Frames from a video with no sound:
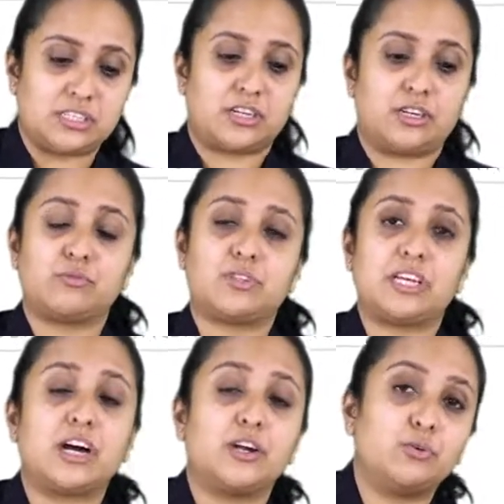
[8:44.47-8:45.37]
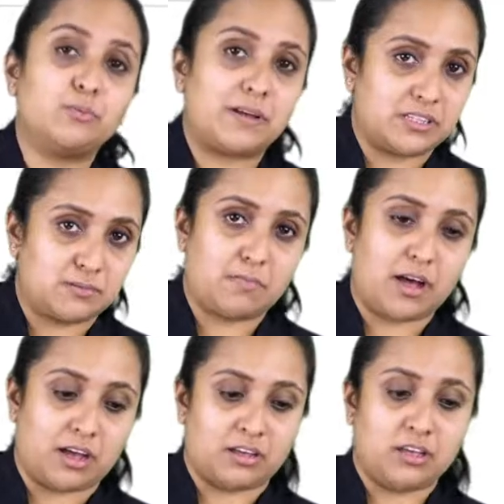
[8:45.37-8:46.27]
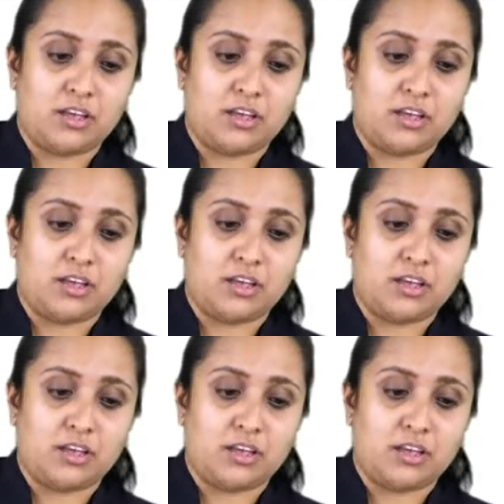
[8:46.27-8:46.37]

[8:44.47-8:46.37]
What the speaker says: are using Hadoop and Spark